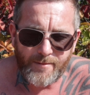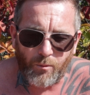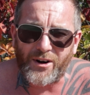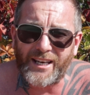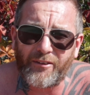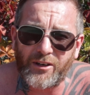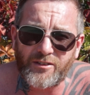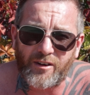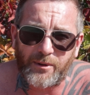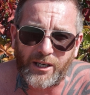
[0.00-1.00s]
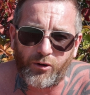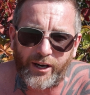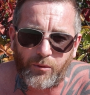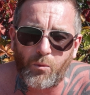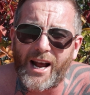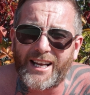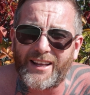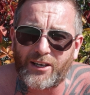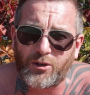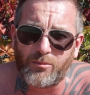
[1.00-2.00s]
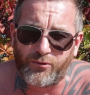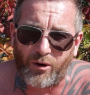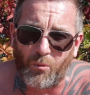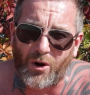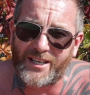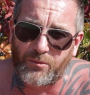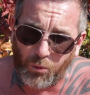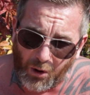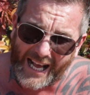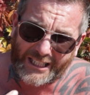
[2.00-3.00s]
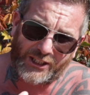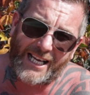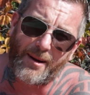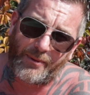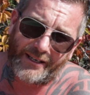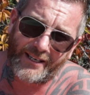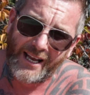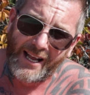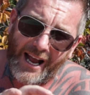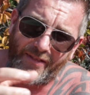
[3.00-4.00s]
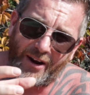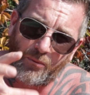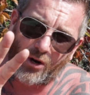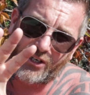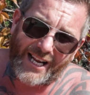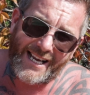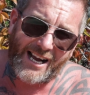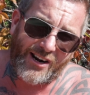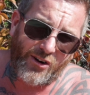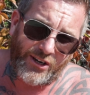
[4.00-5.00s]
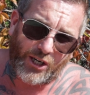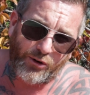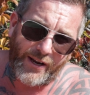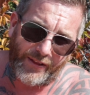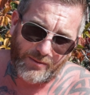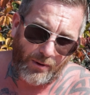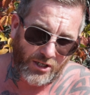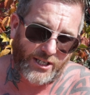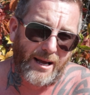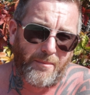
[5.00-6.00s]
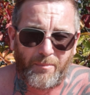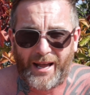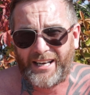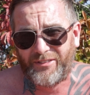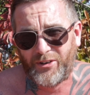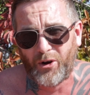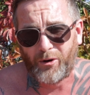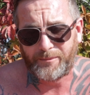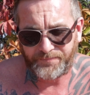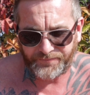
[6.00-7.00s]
What narratives I've been creating? Where did that come from? What actually happened? And then what did I add on to create this monster behind the door?